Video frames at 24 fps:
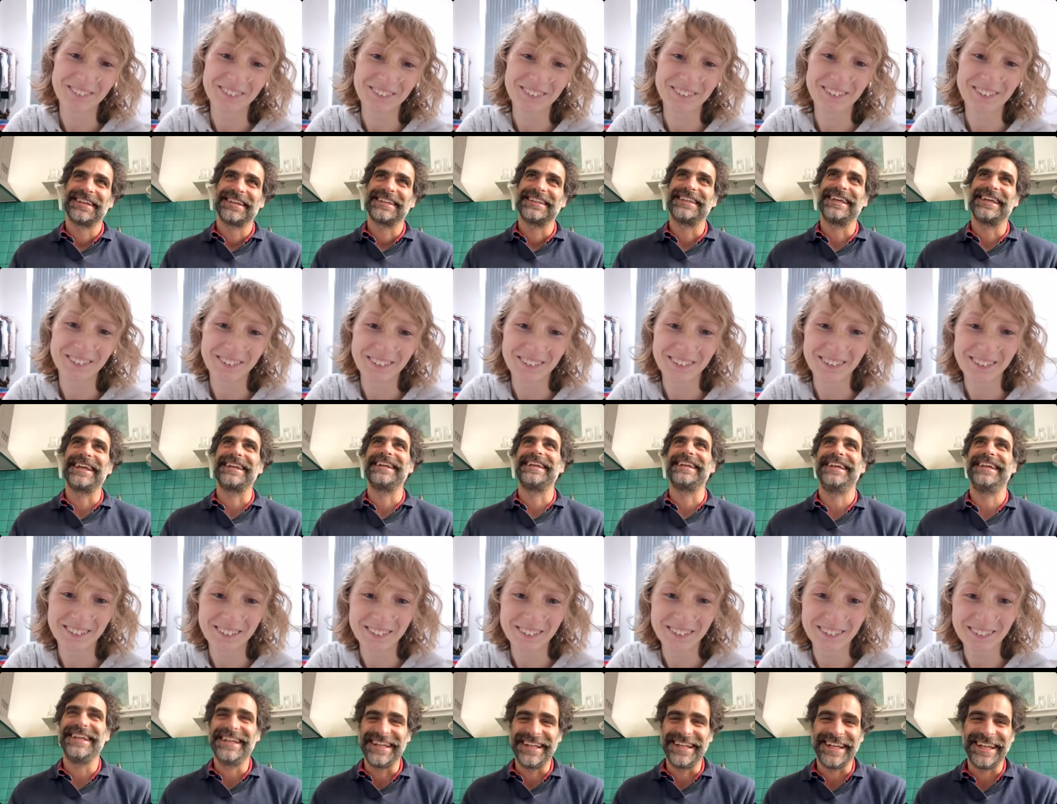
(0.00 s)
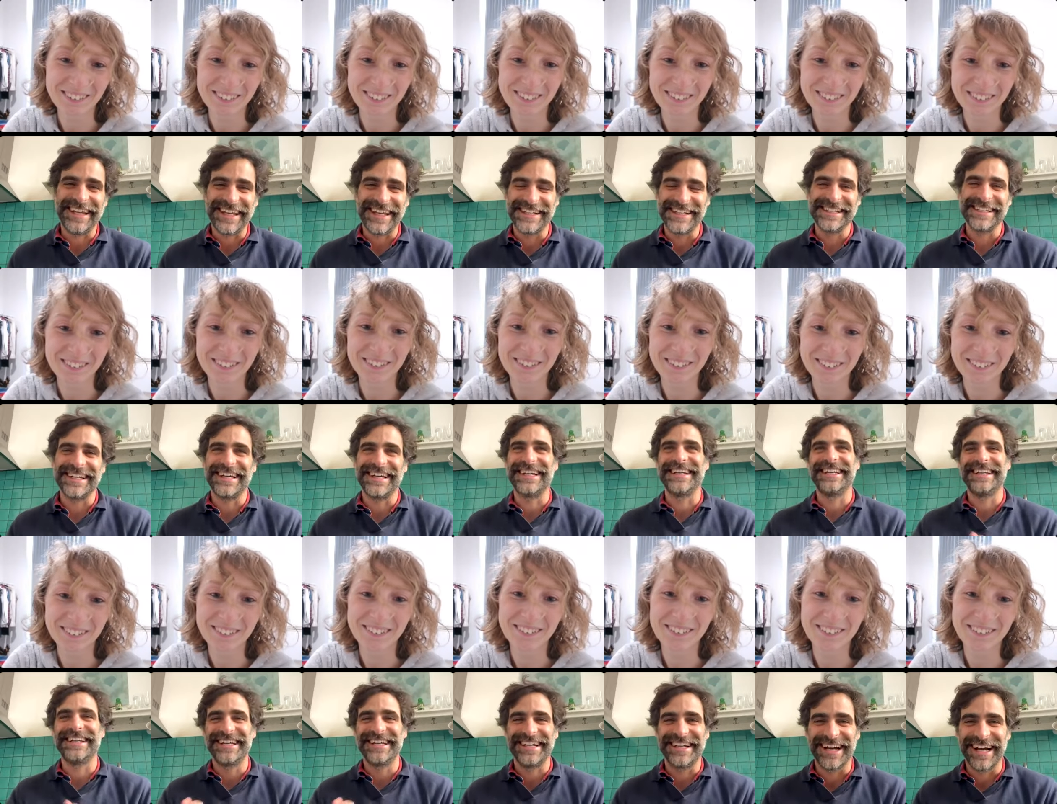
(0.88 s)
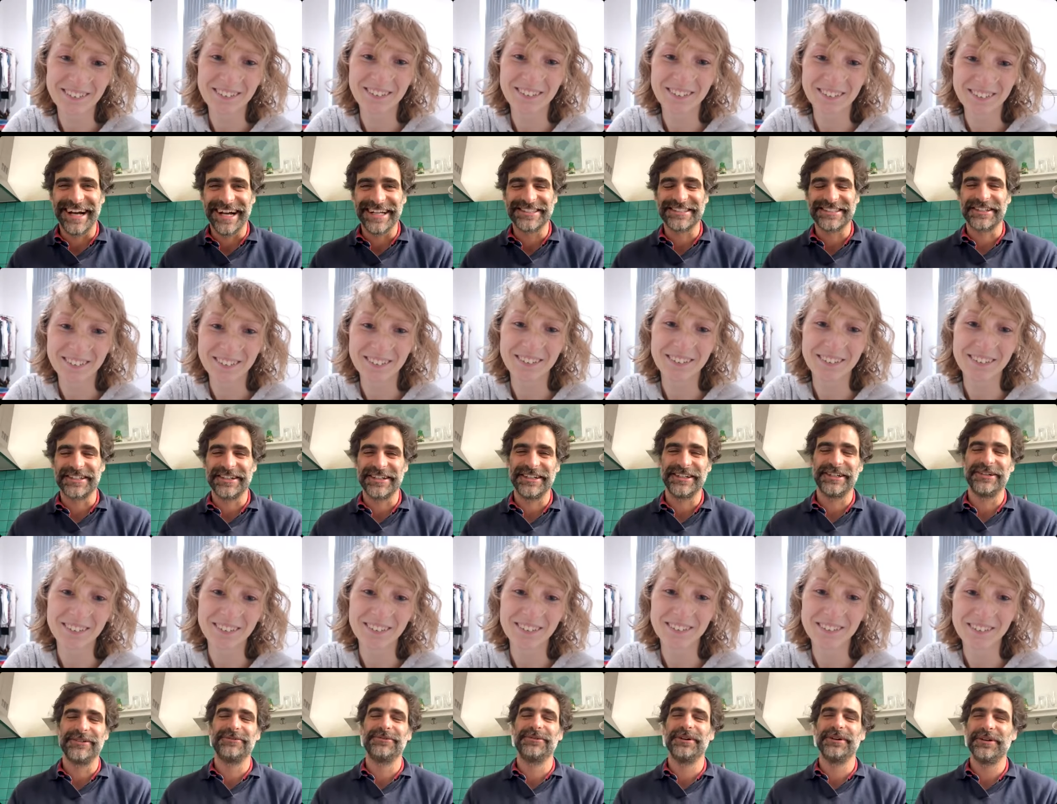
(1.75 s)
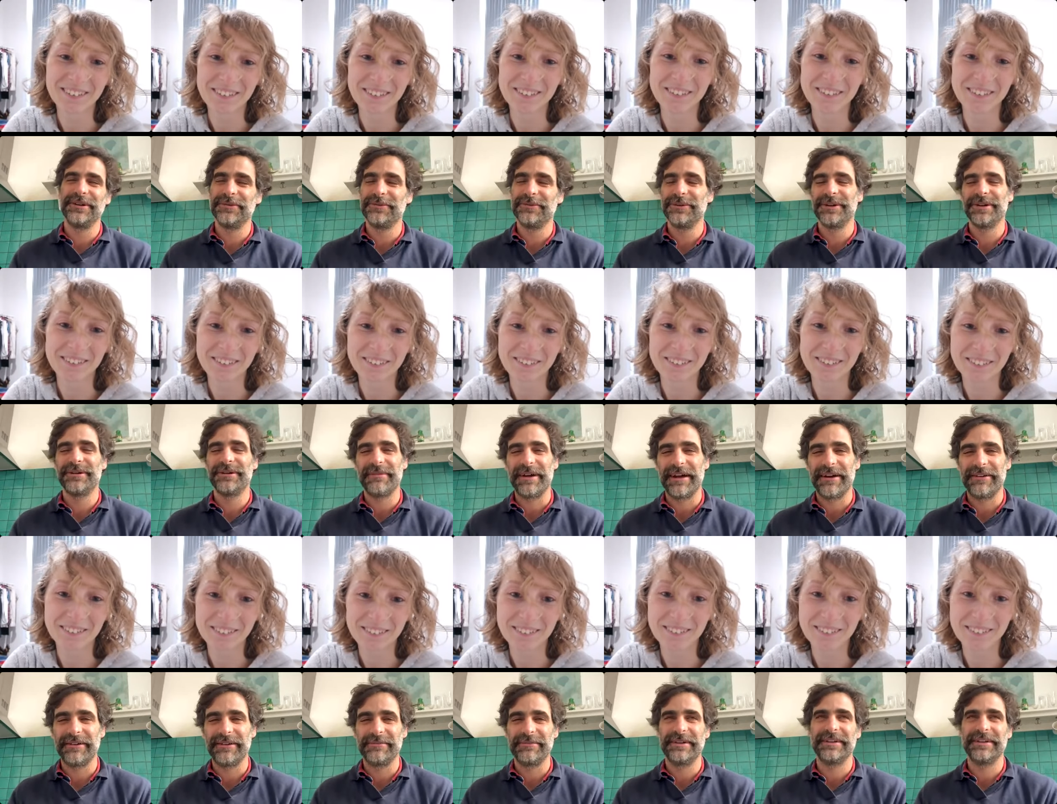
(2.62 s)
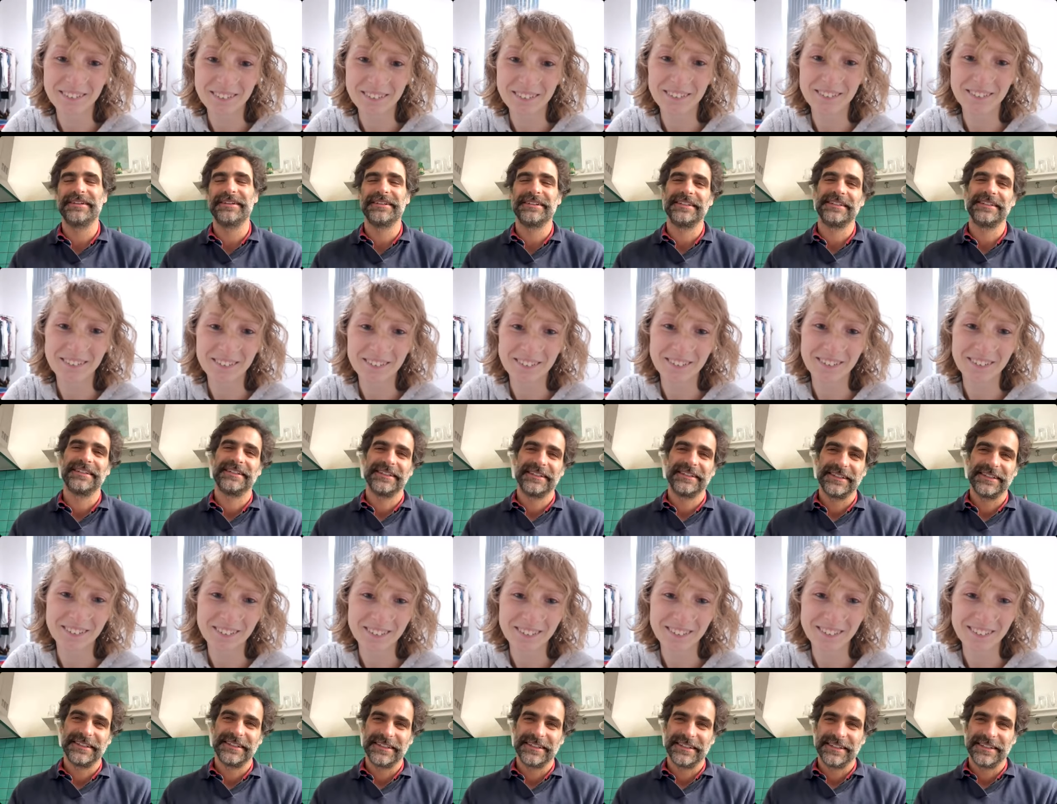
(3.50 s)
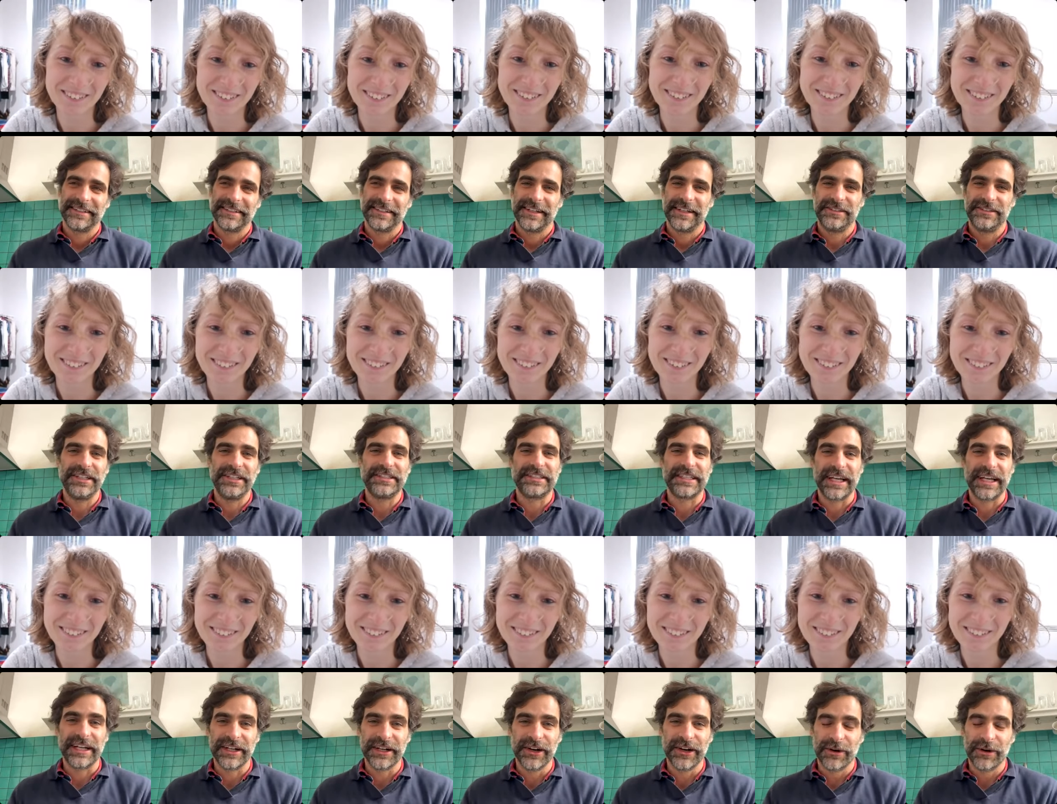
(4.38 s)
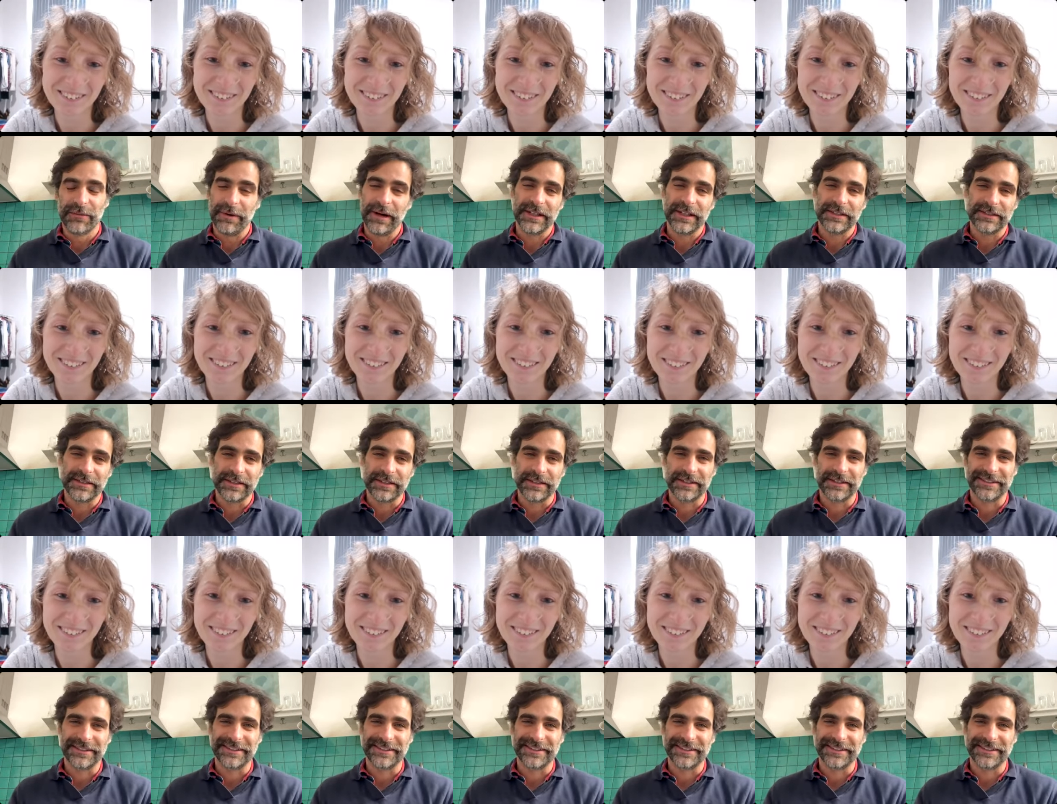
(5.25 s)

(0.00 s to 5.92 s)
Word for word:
Speaker 1: then he need and he asked her, "Will you marry me?" She said no, but it's okay.